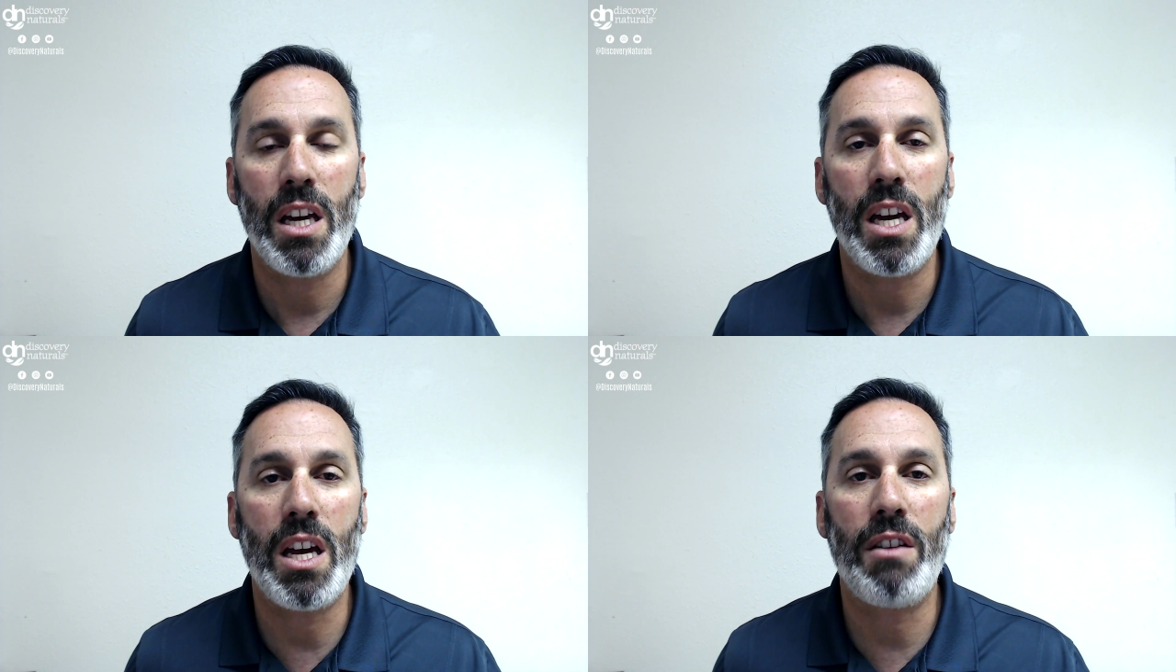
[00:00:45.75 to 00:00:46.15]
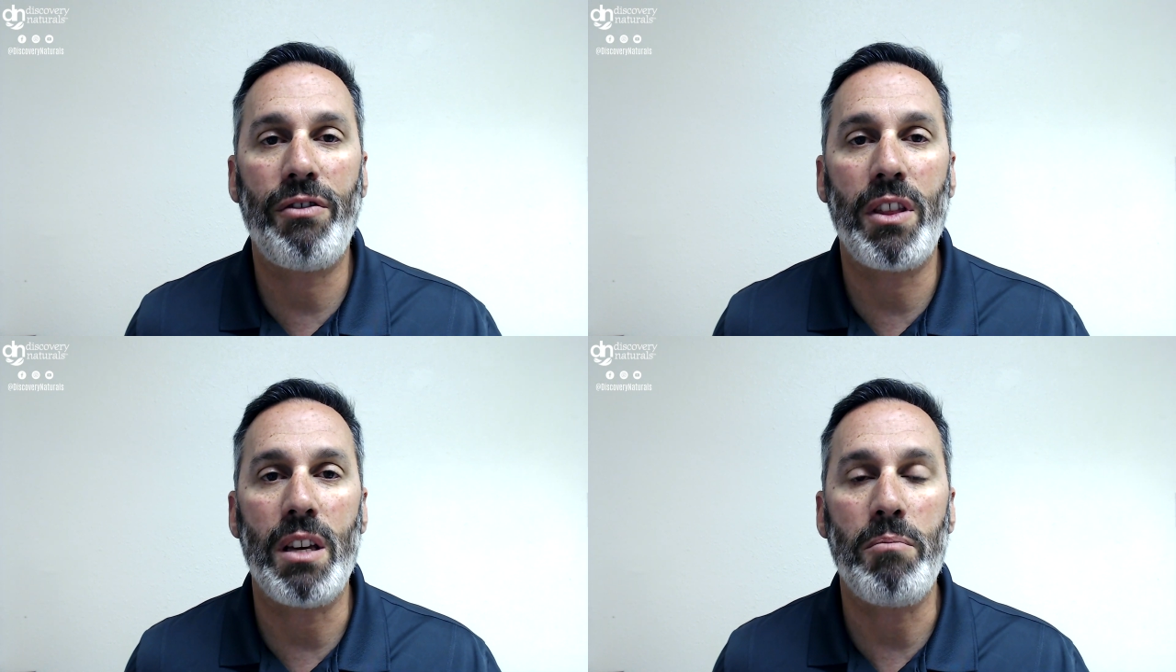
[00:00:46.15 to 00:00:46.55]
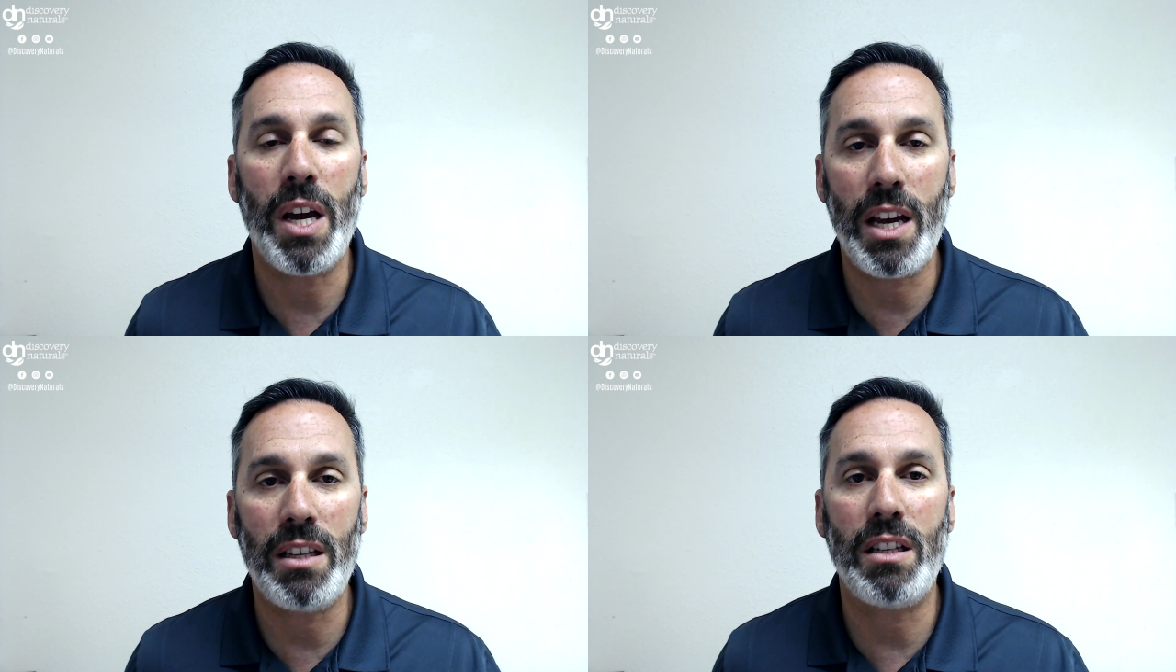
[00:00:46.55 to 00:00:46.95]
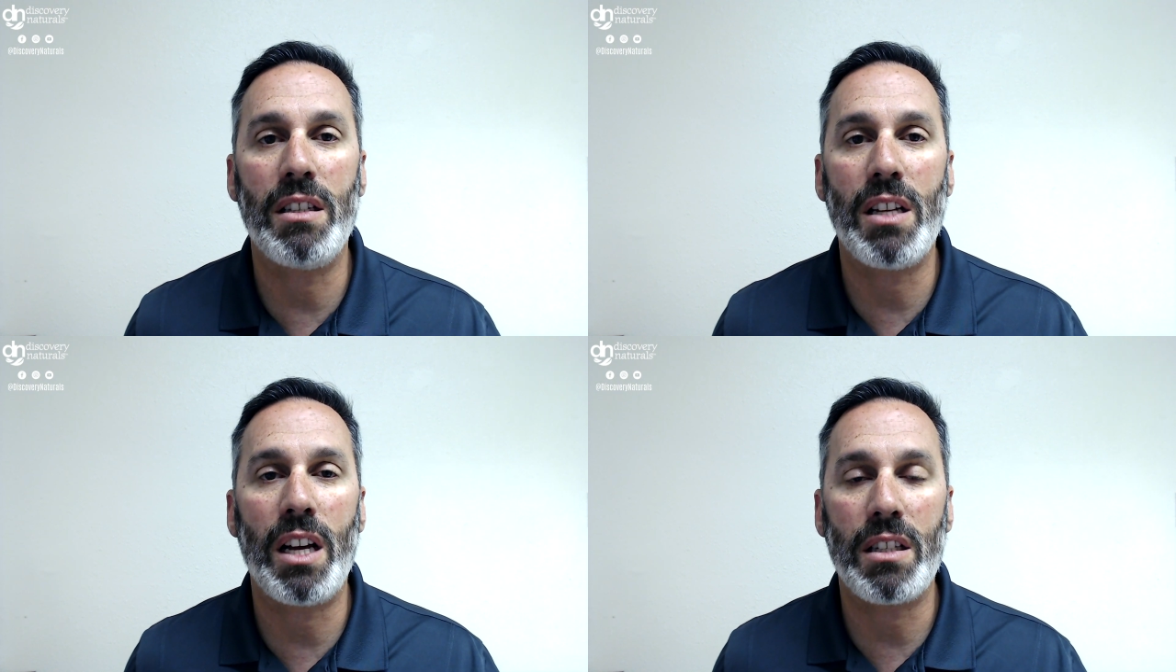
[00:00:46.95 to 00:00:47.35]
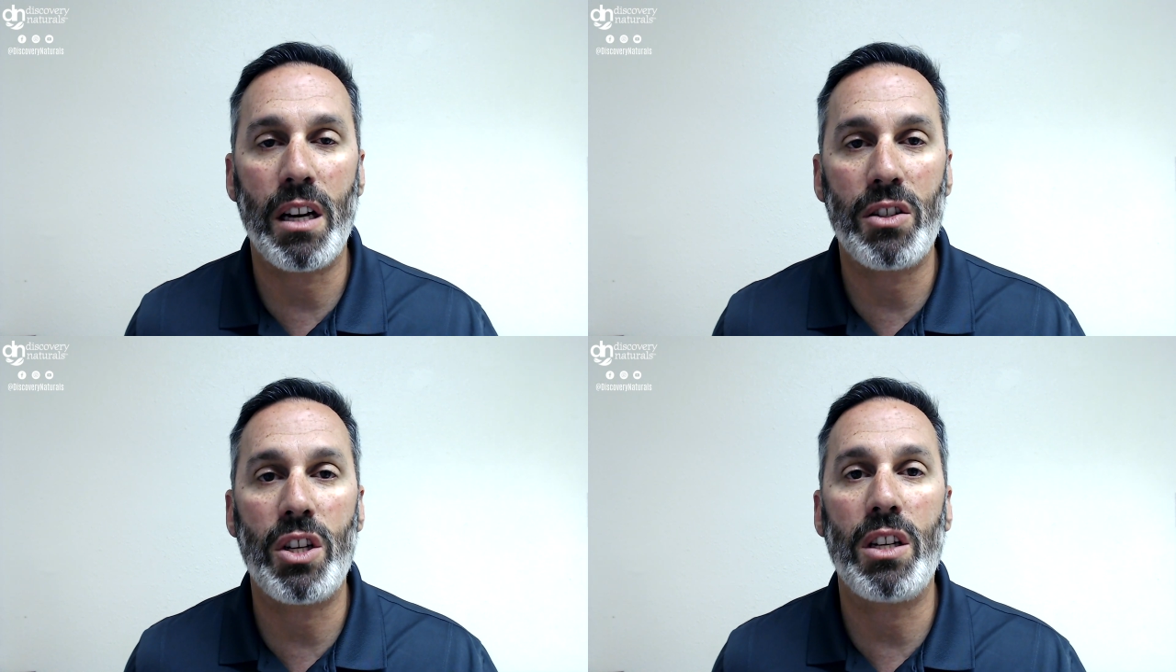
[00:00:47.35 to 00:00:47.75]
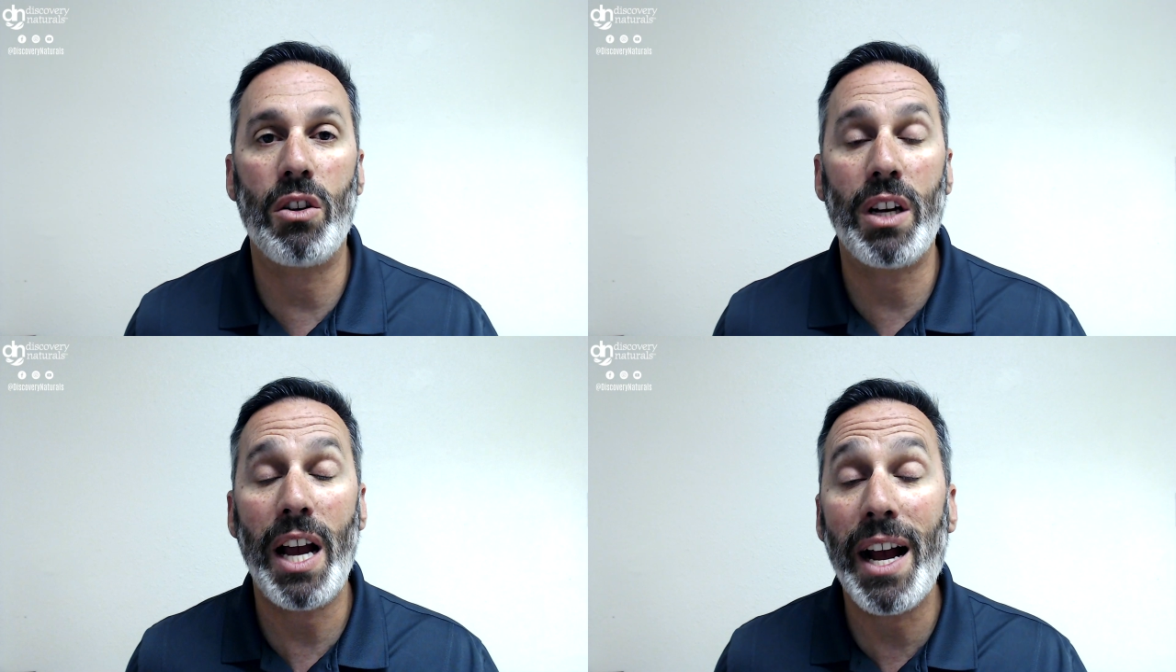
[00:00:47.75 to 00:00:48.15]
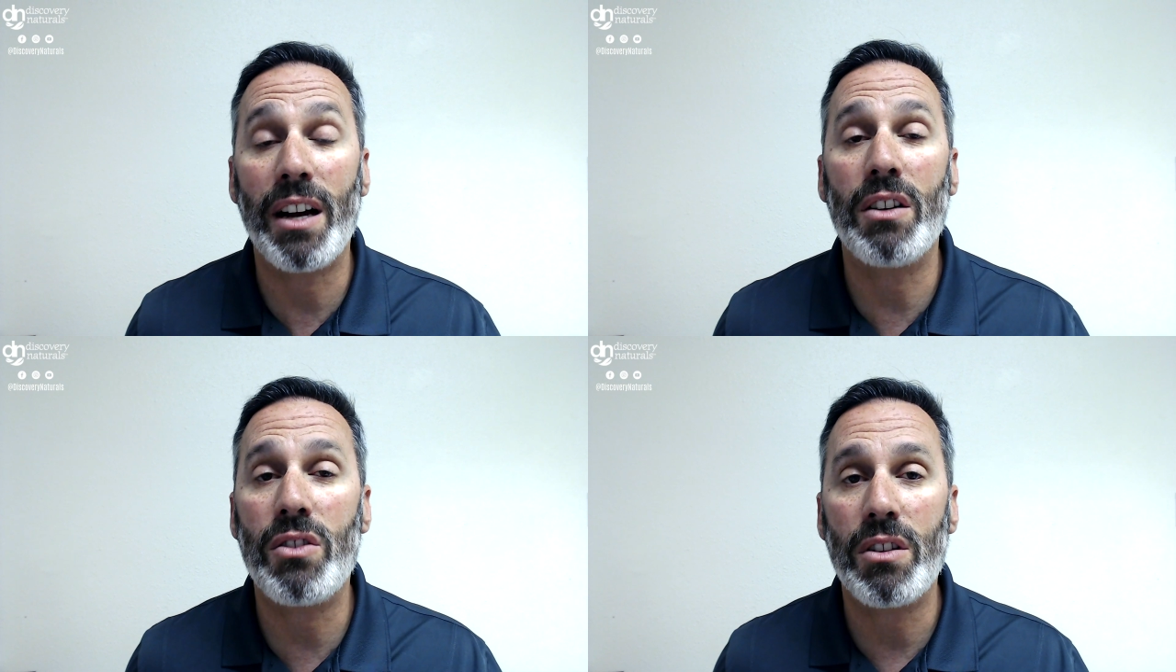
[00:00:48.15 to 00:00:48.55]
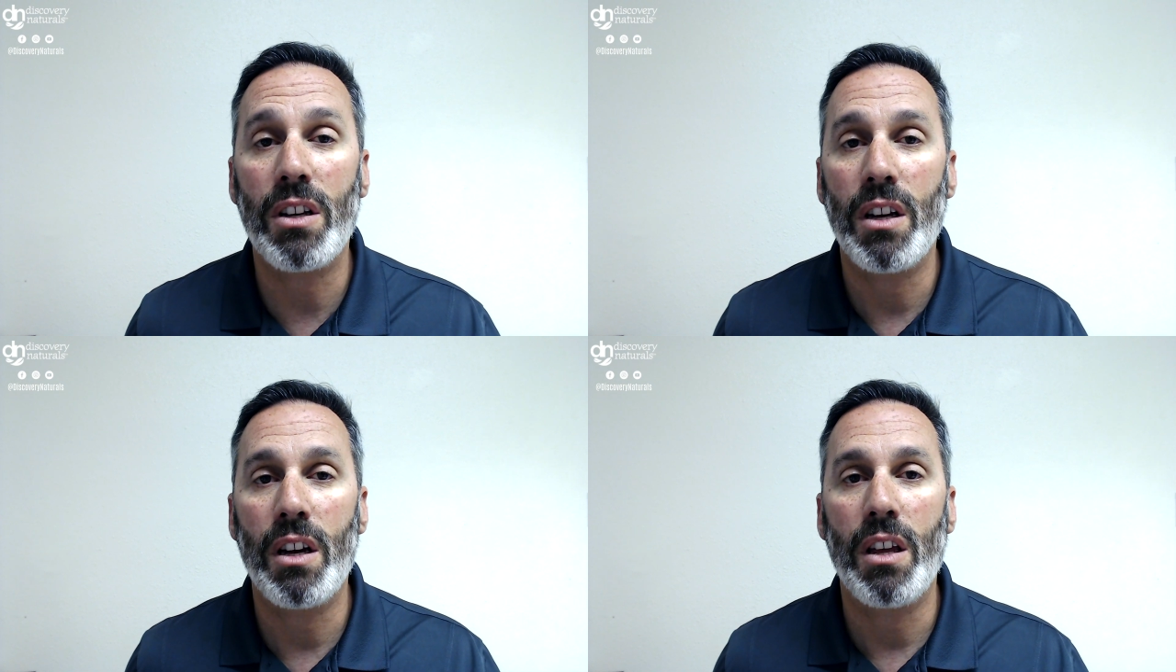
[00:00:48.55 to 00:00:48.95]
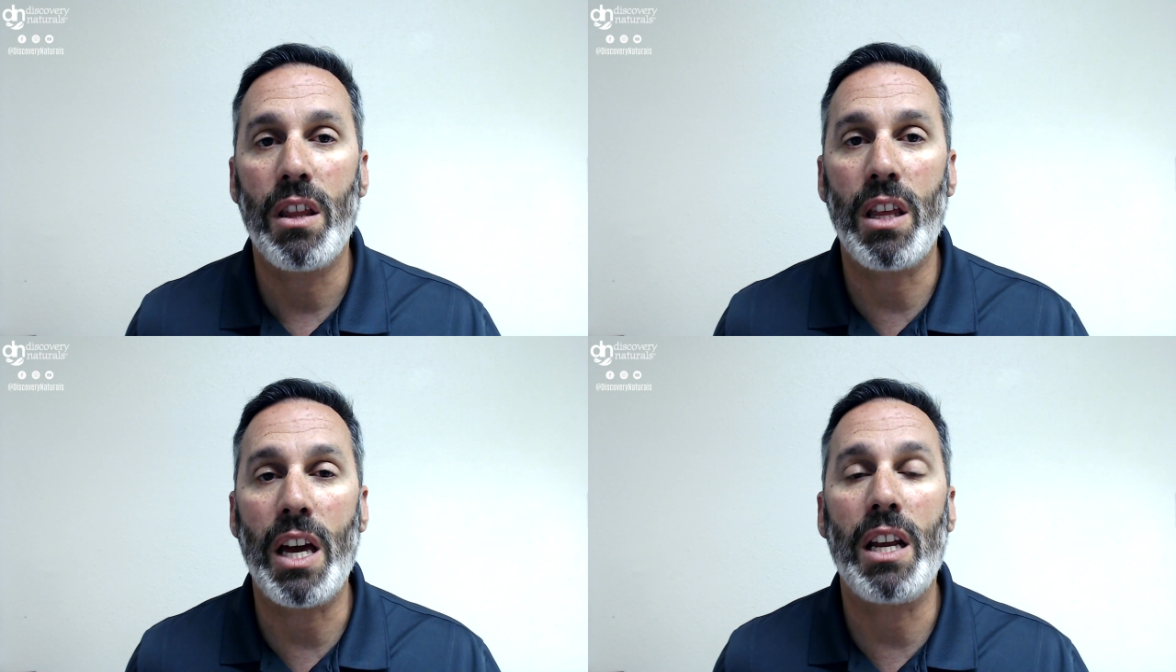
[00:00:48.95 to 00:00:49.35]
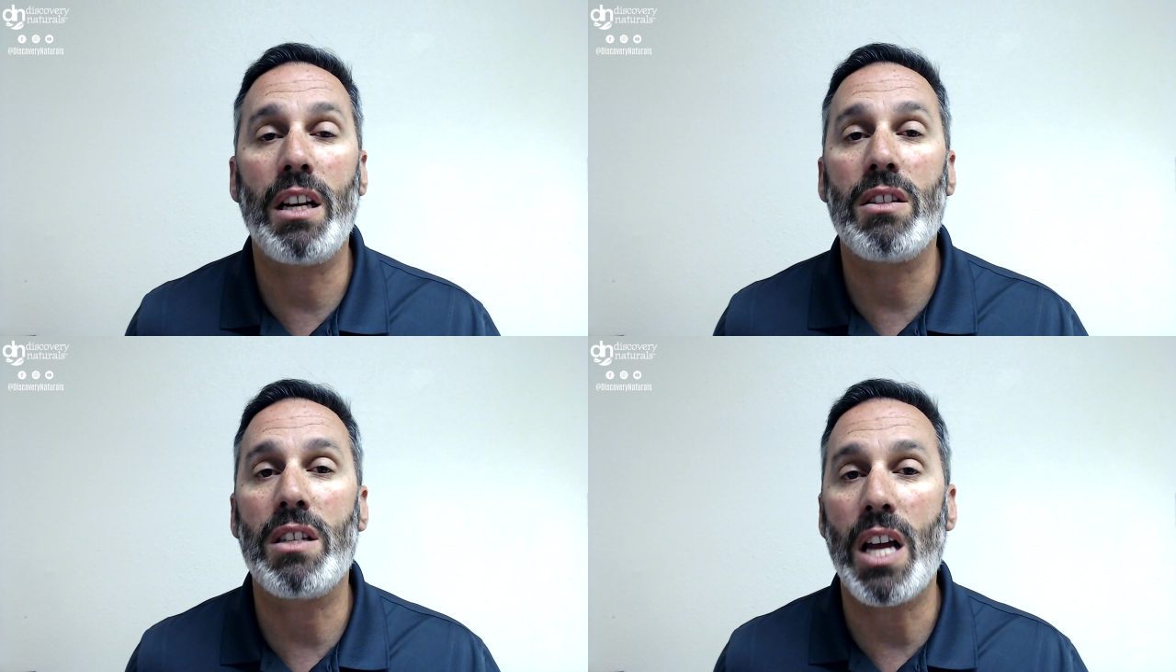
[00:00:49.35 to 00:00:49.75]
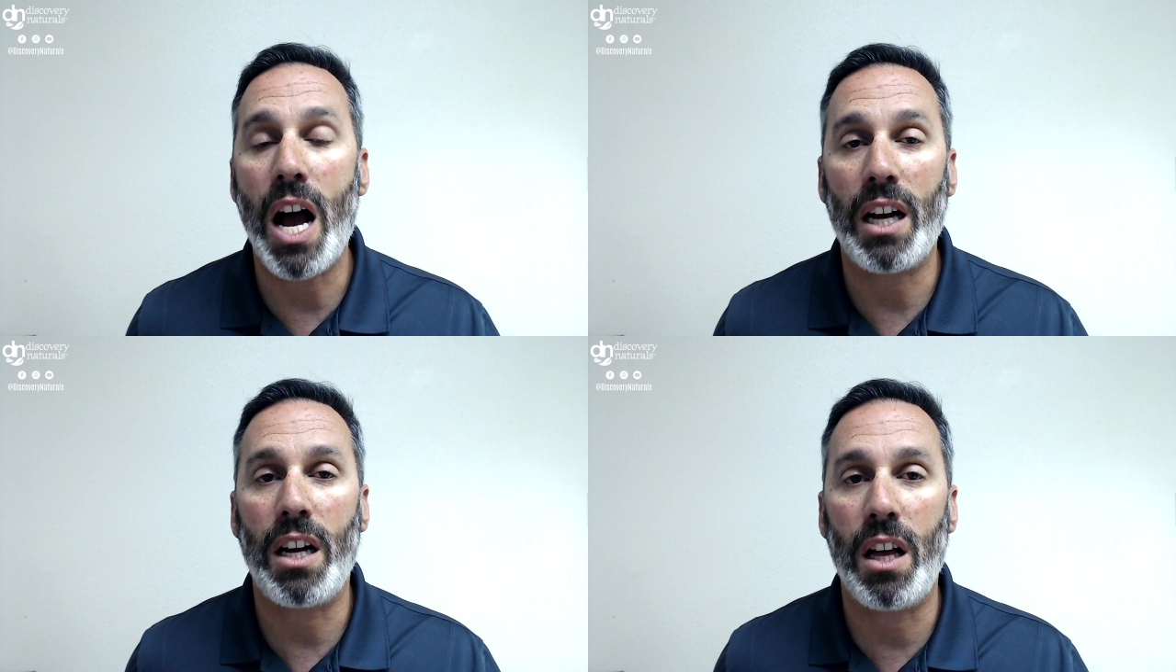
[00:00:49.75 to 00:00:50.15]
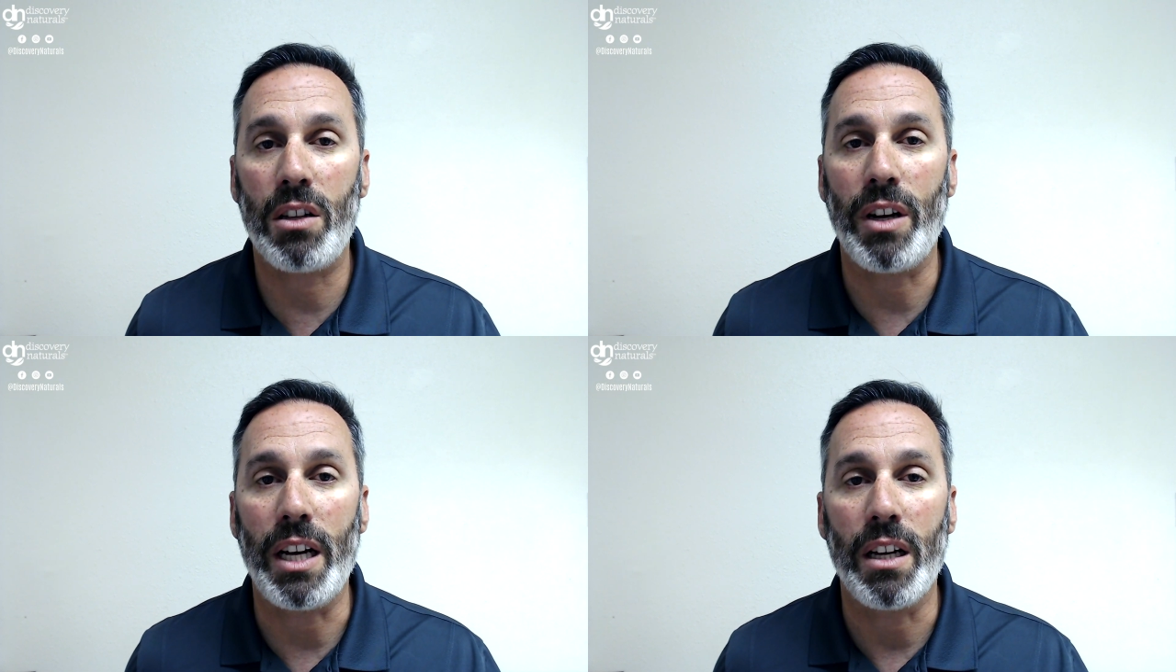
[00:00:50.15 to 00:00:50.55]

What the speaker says: If the paste is not touching your hairs, then it is not coloring.